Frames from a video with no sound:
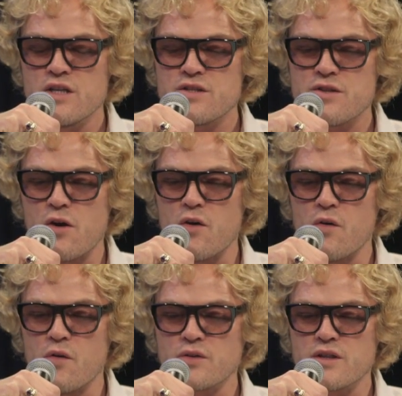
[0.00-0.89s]

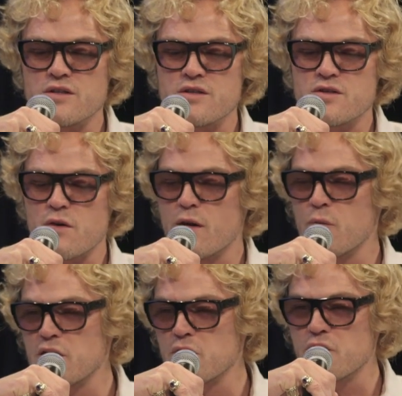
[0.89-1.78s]
So I
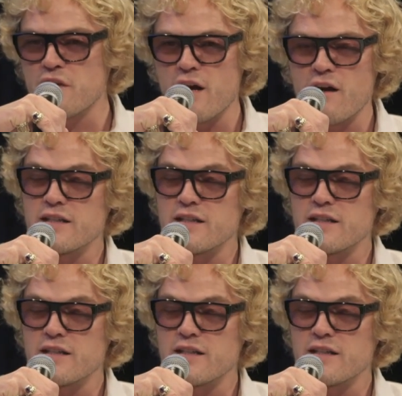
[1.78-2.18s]
went over there.